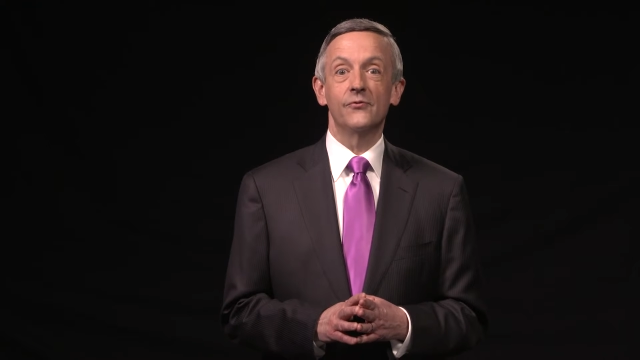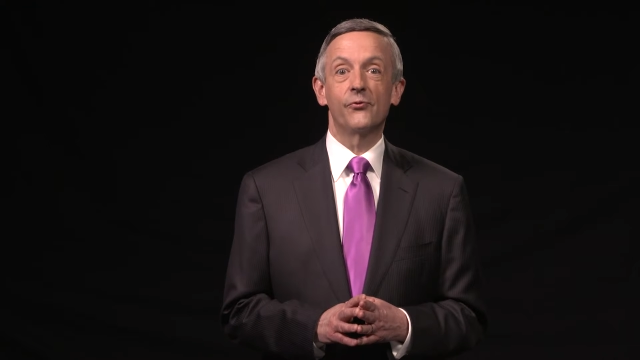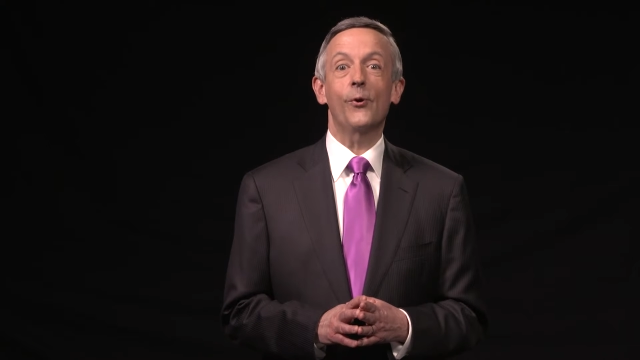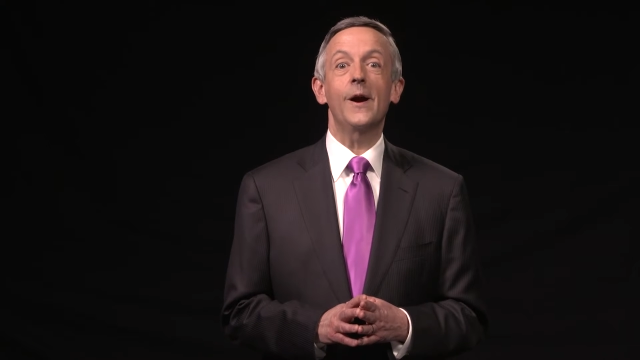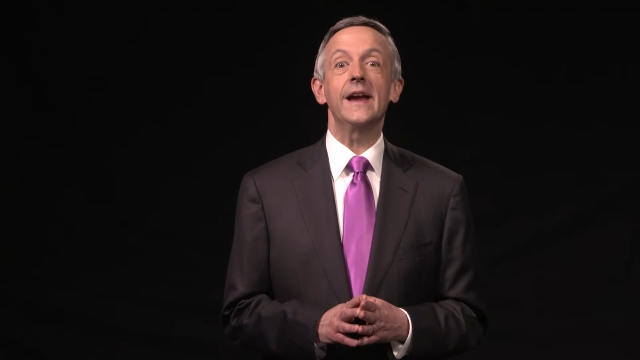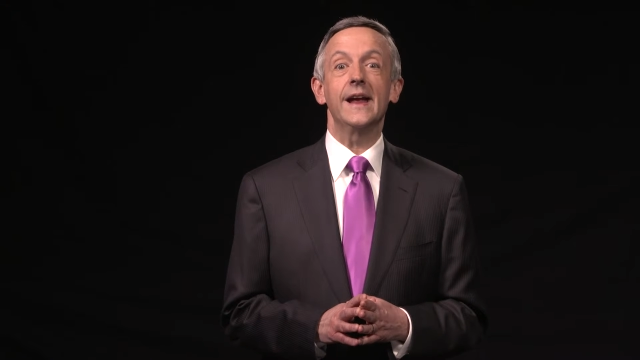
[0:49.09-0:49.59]

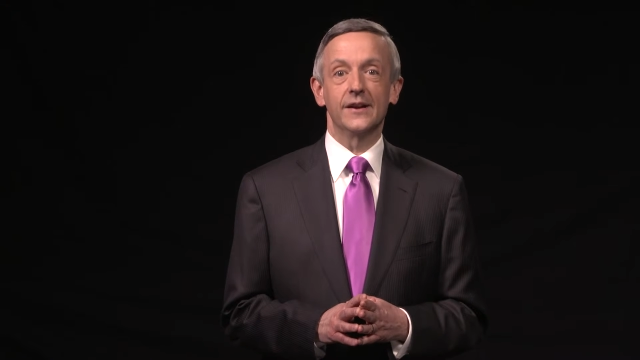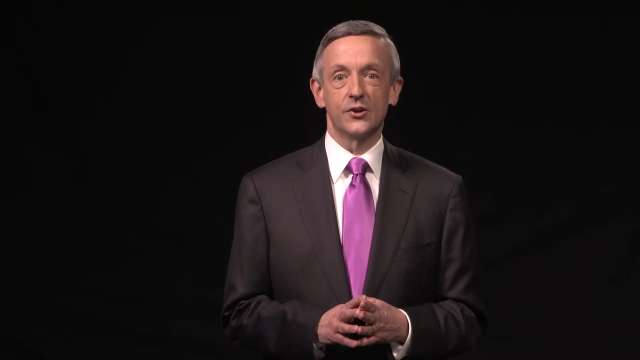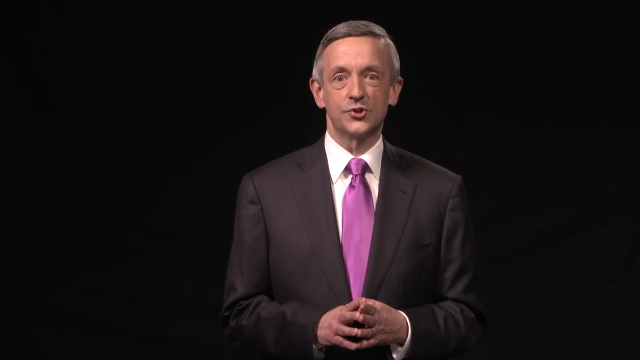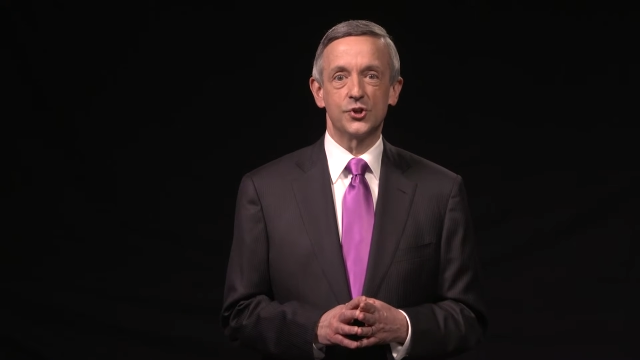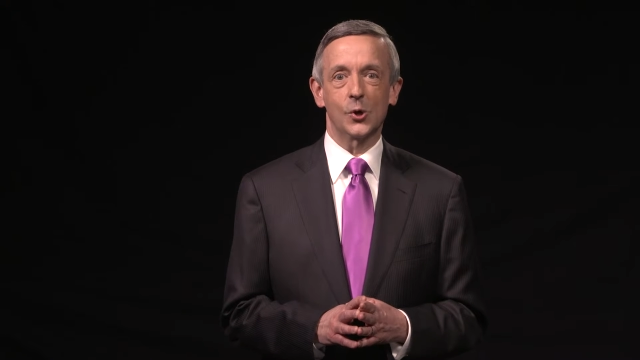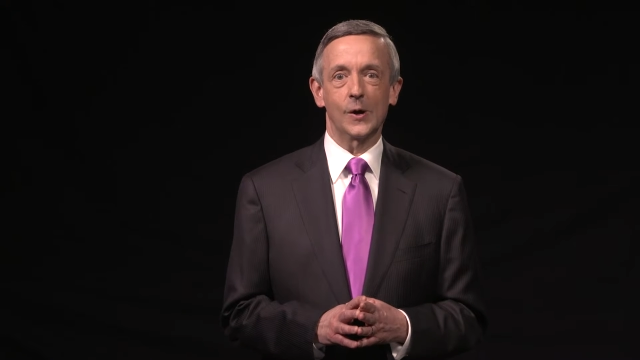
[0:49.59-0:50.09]
Free and
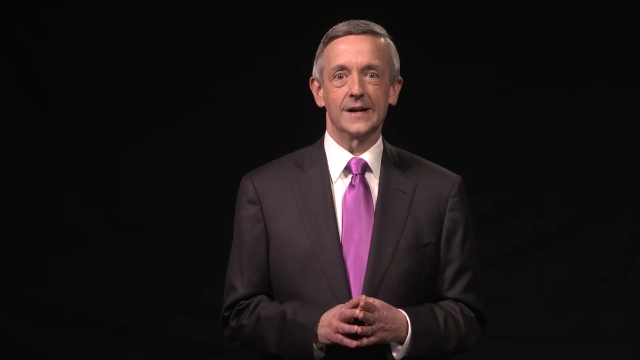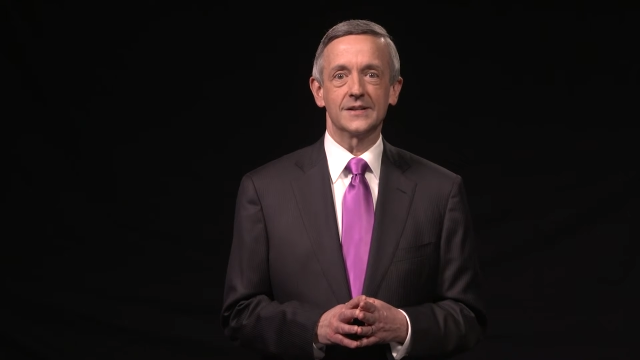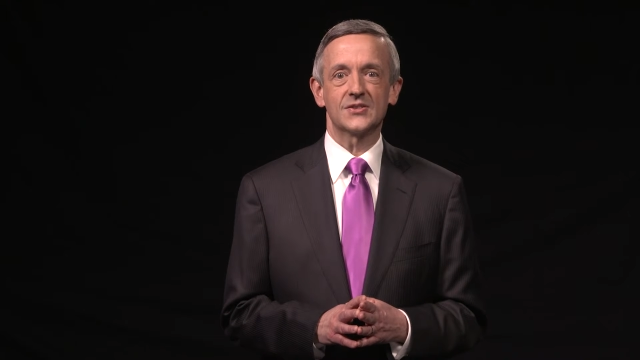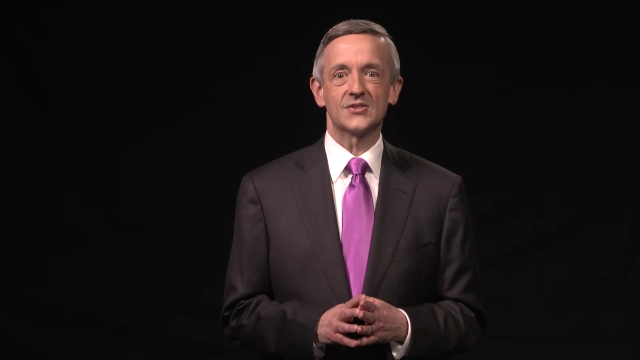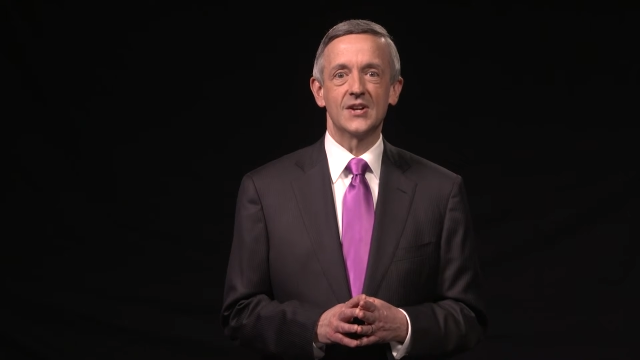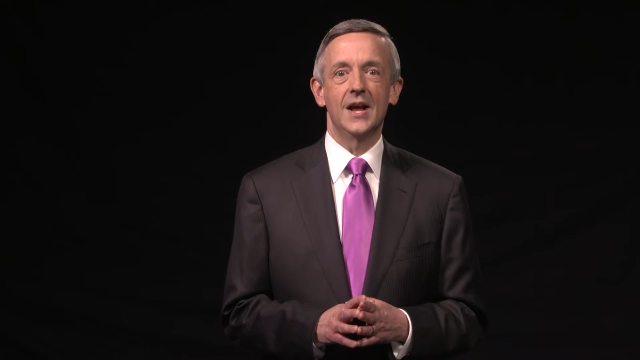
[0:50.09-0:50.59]

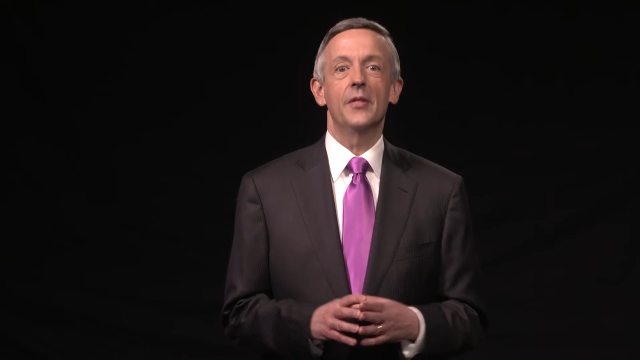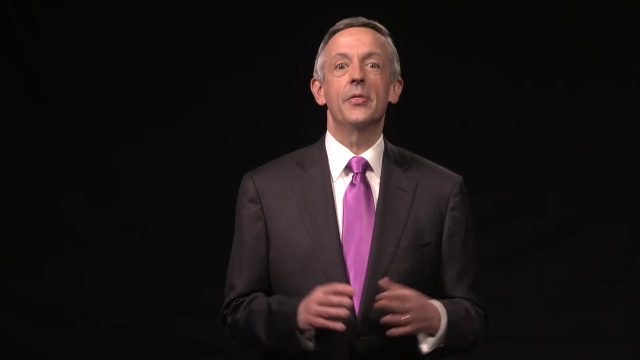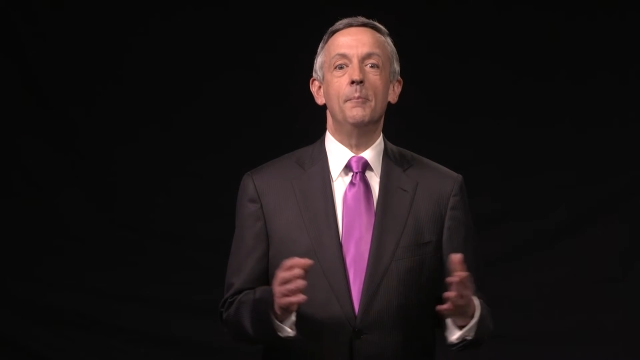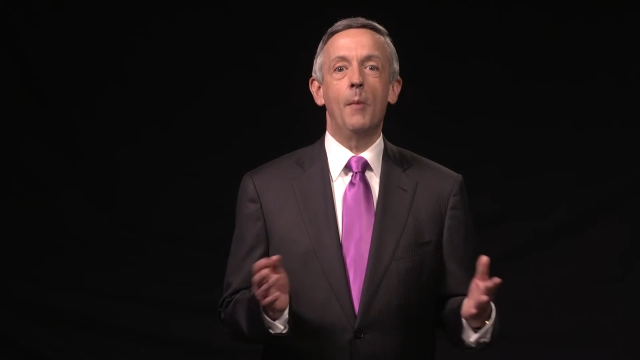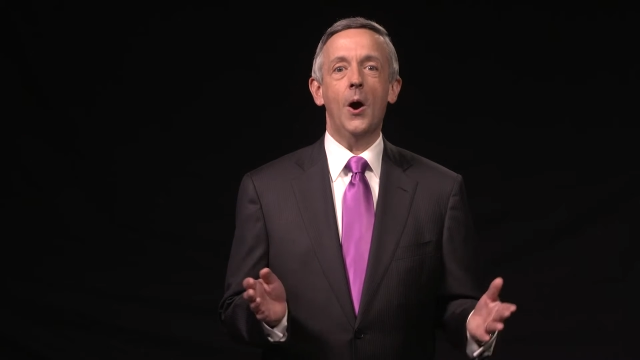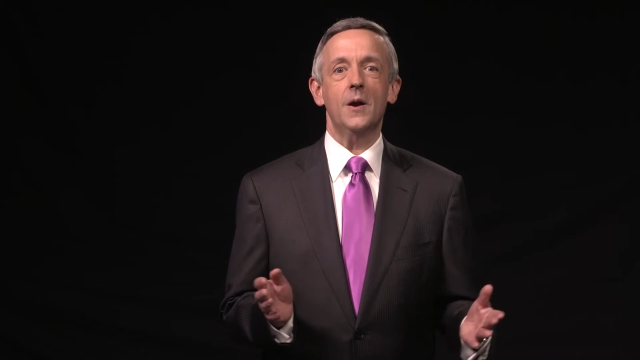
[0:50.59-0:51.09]
Assurance,
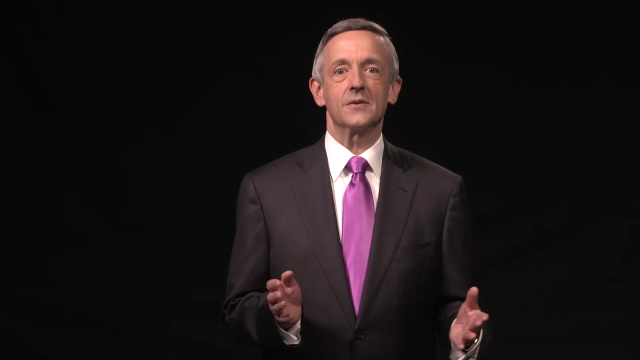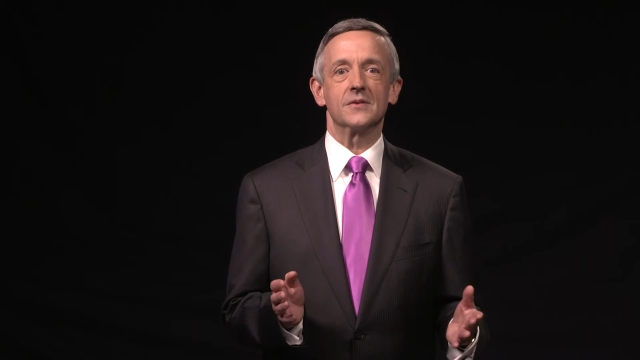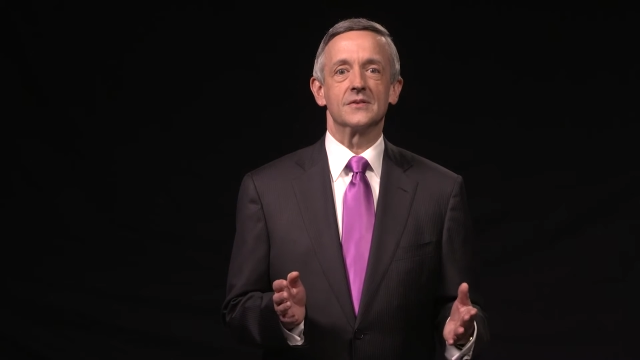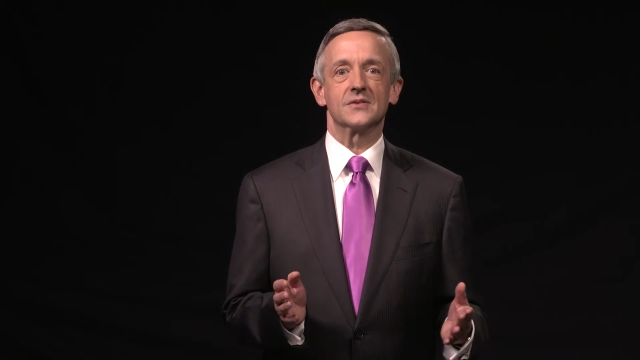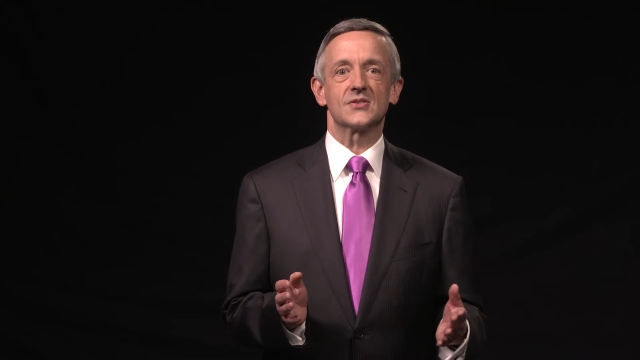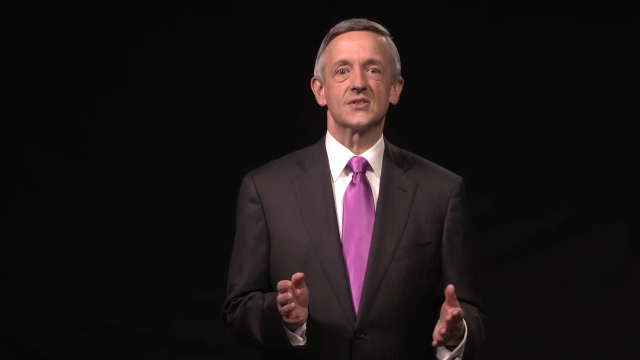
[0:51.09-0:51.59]
The
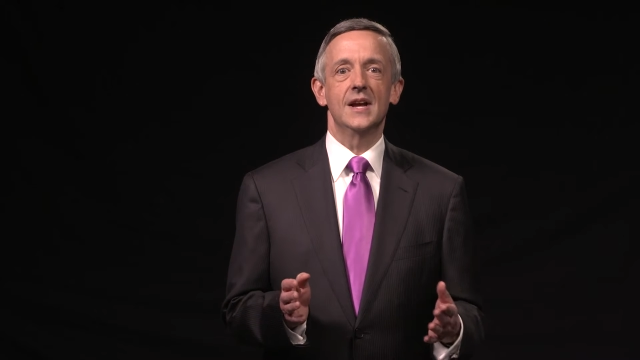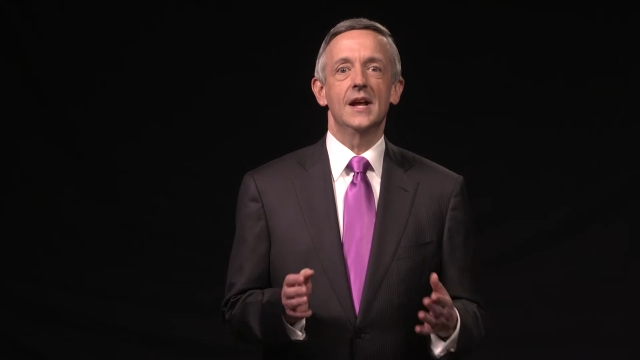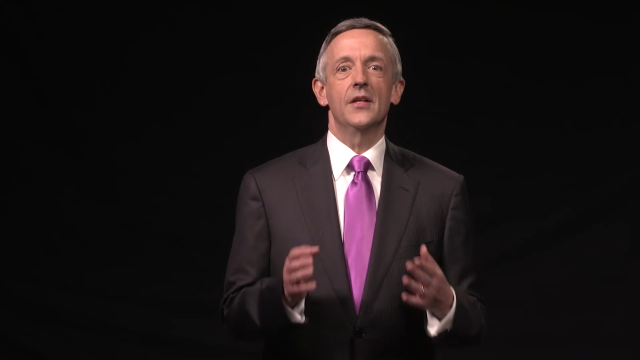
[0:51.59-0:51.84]
Martins,